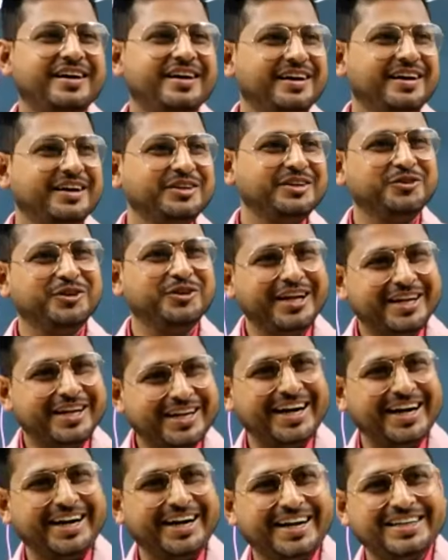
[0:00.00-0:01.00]
unique
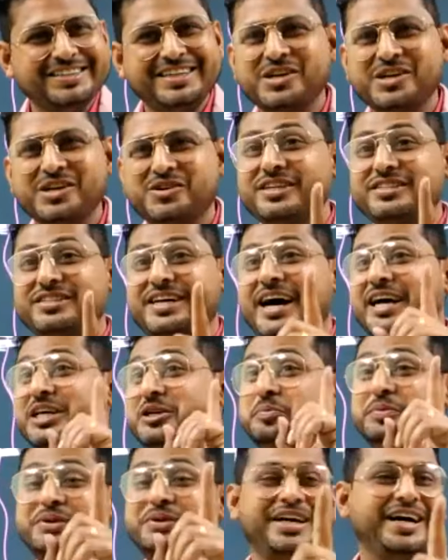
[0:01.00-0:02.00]
address, that is called as
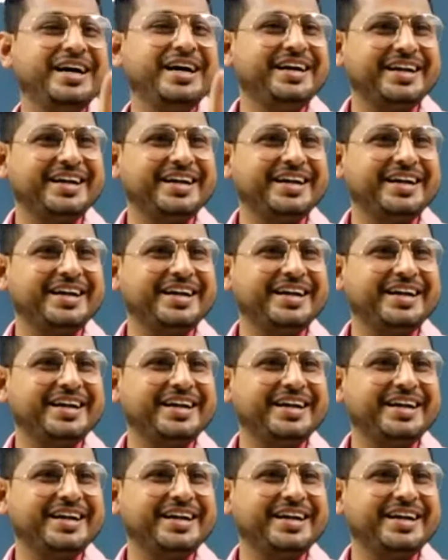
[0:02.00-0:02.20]
IP address.